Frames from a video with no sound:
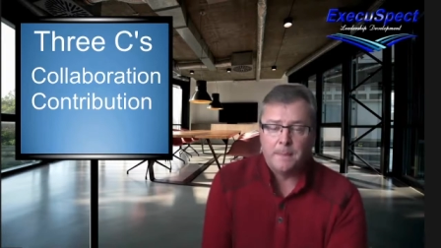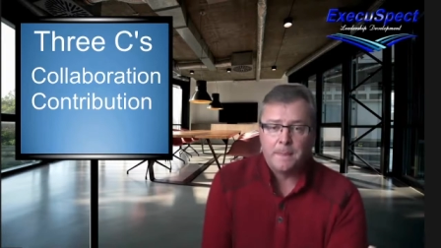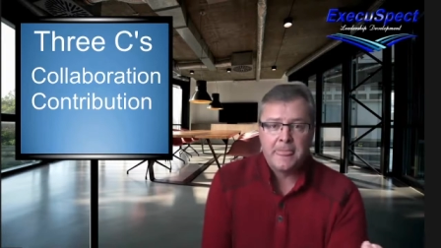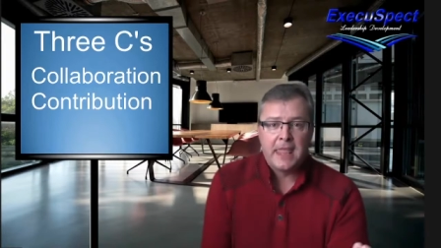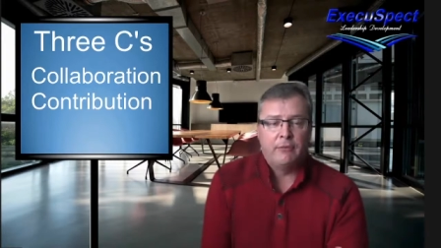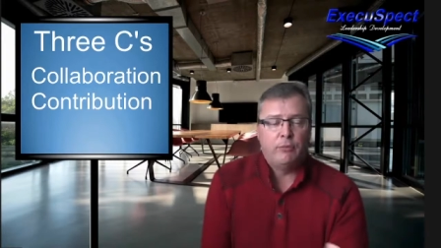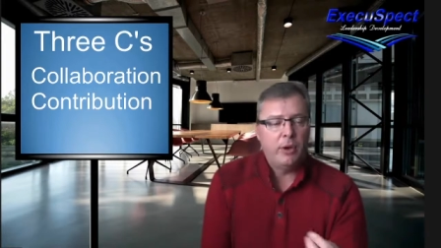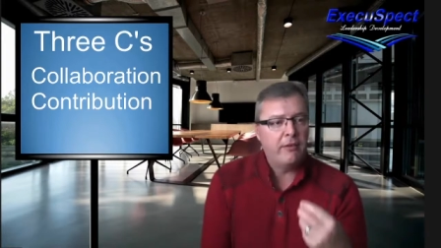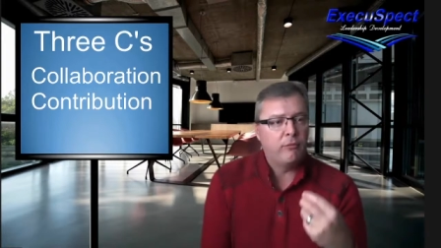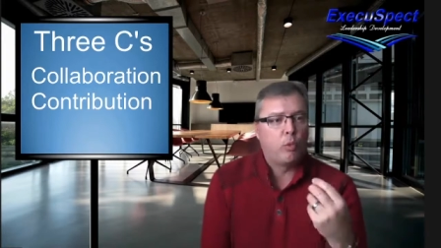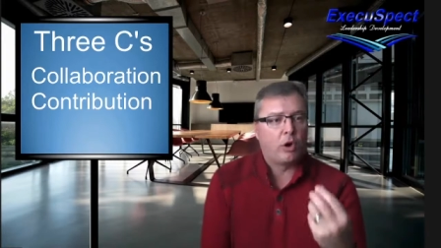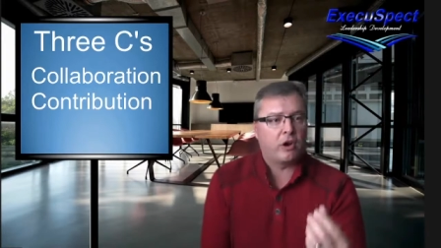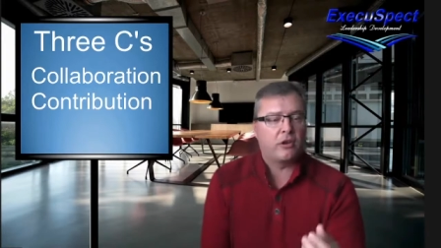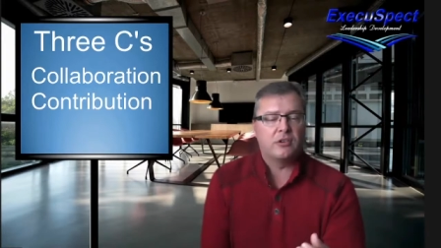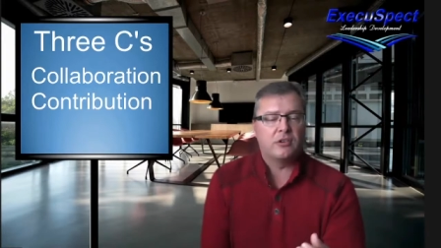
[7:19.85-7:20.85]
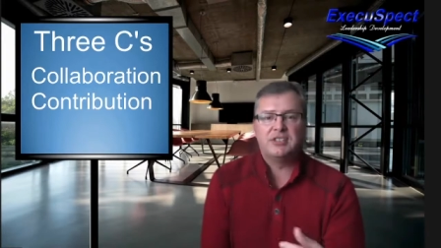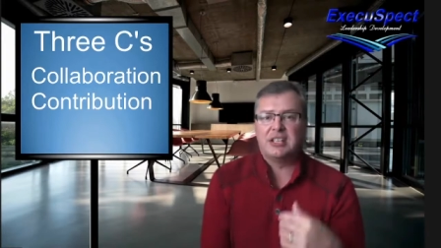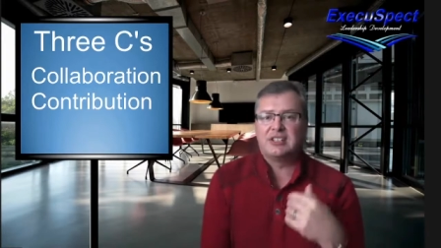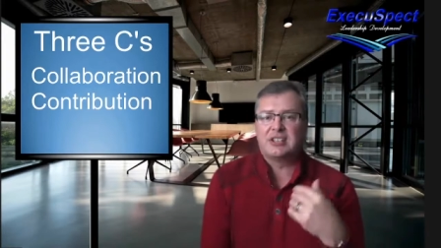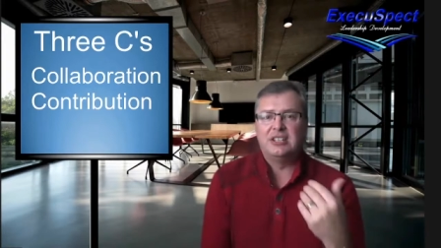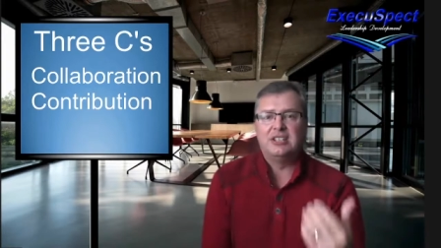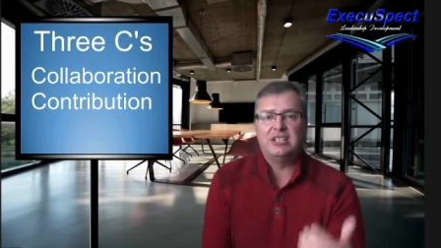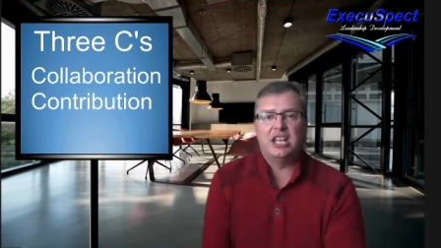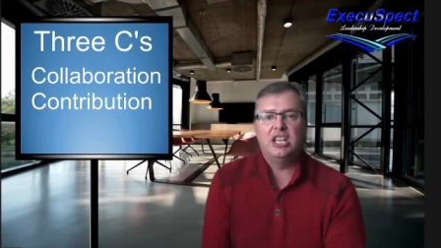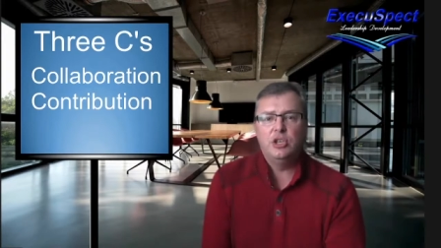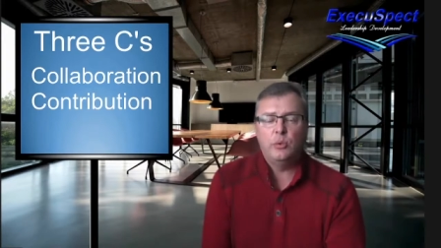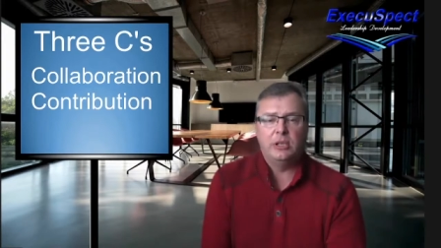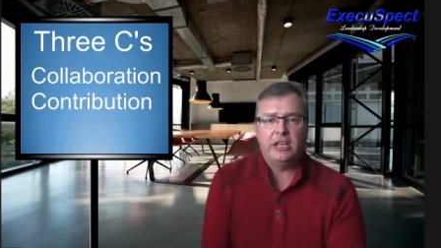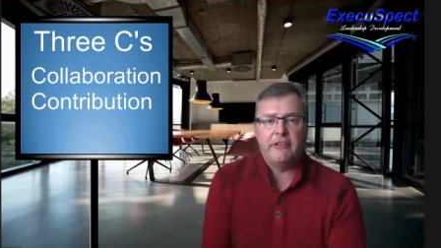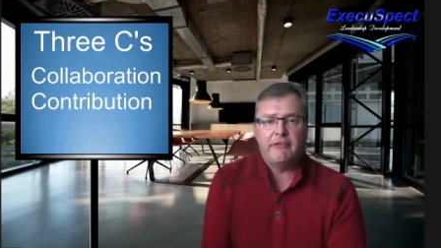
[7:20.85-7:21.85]
If we have workers that's
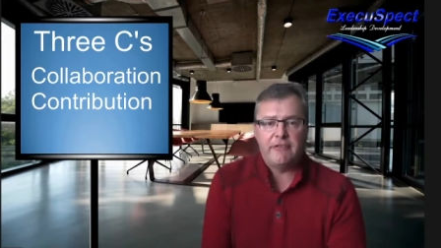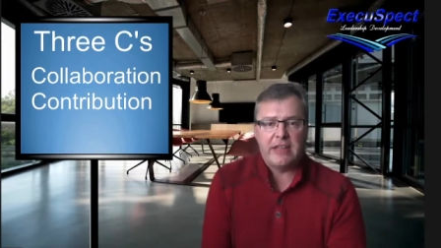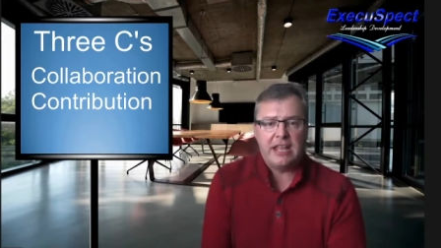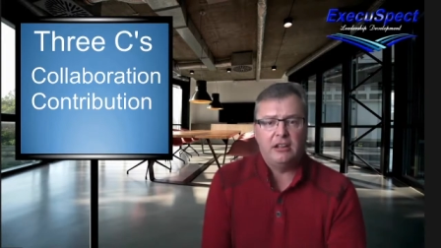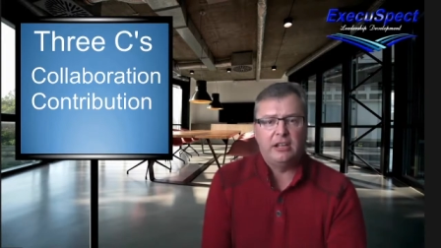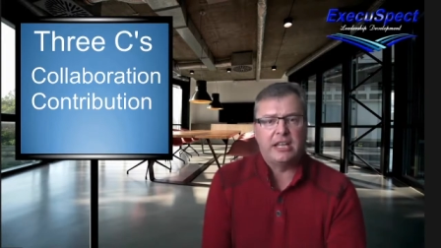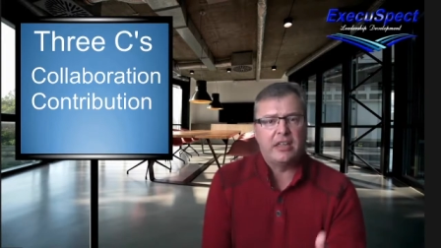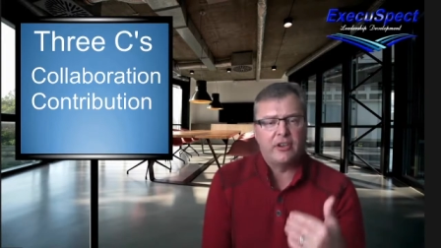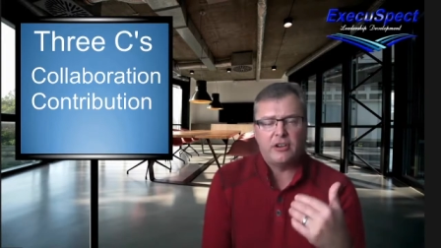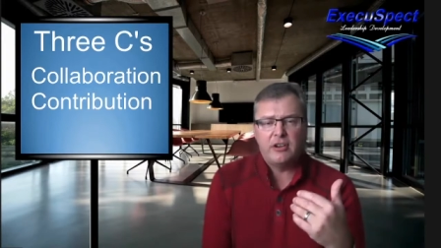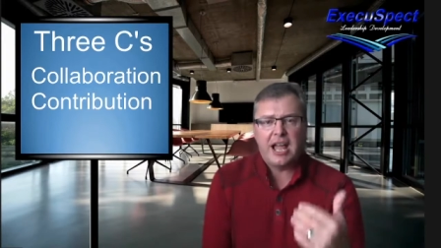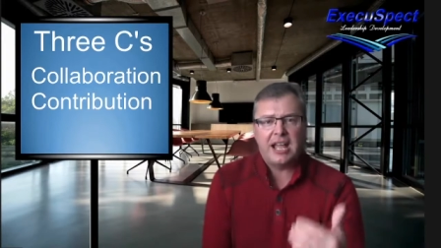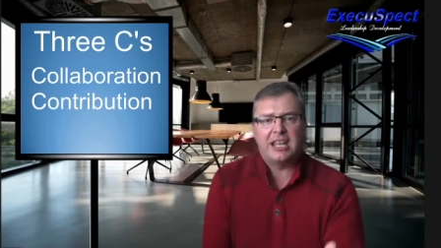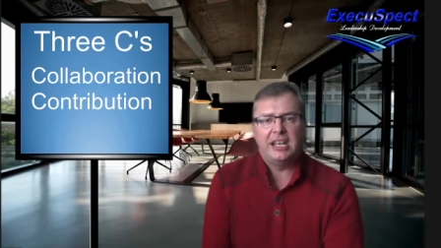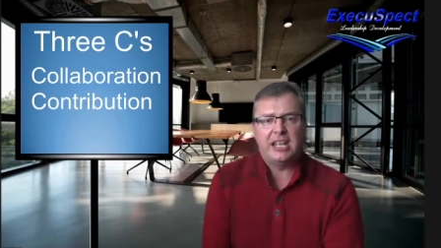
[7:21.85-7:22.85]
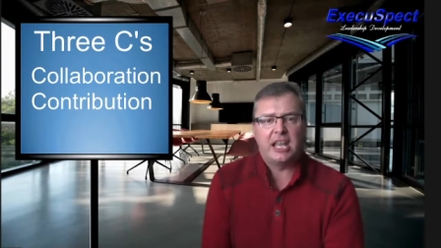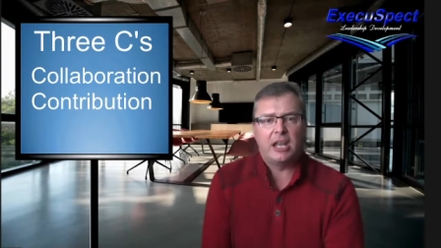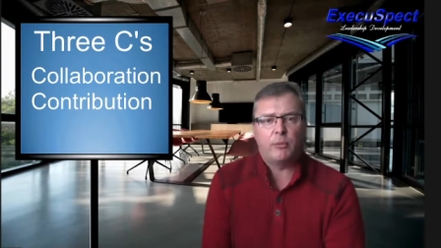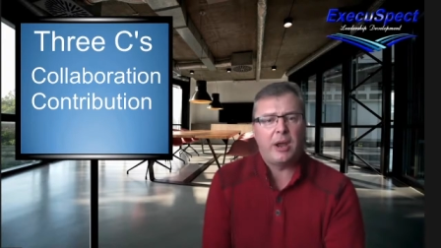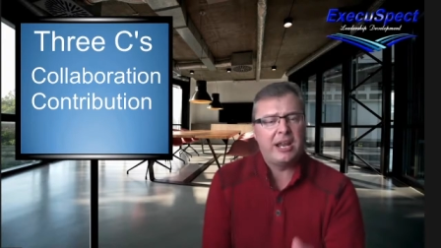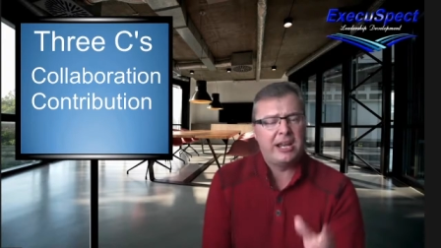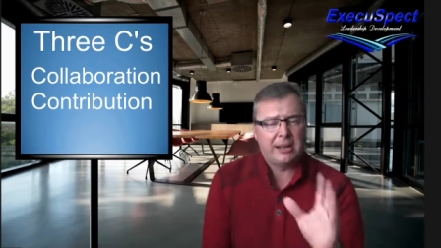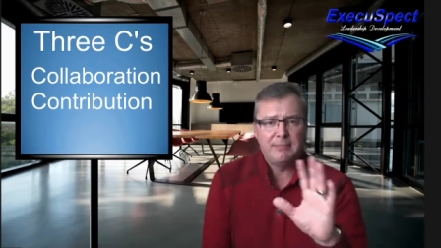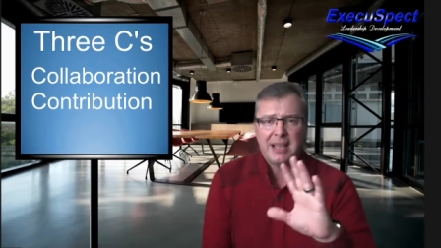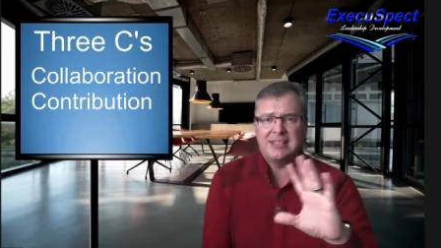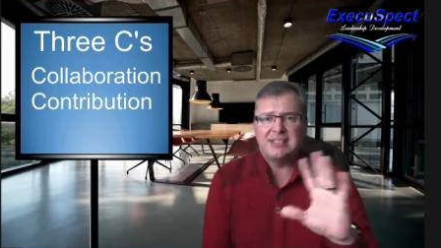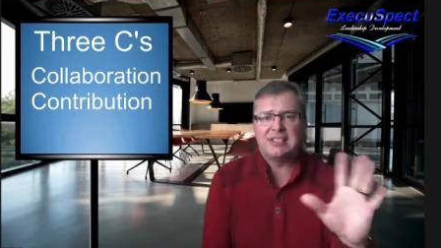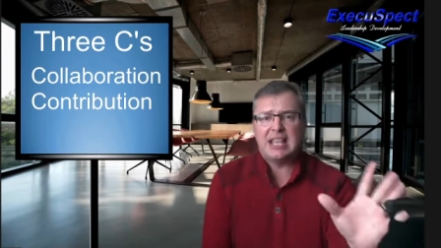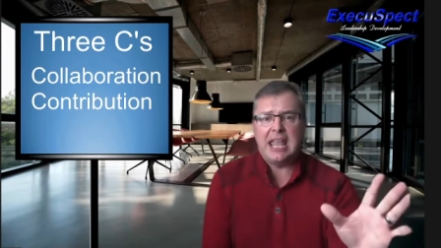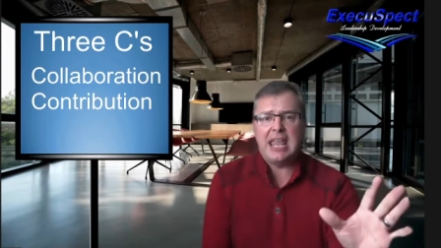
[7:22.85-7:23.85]
continually failing and they're not getting it right, I'm not
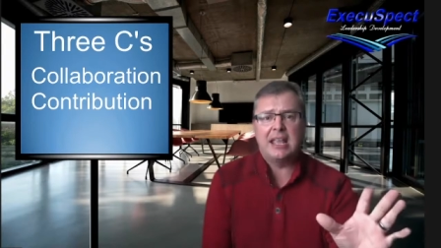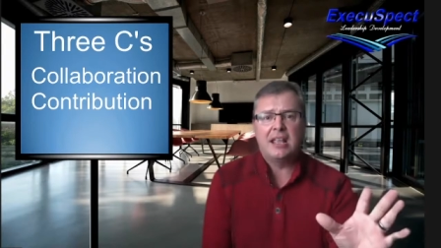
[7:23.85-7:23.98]
saying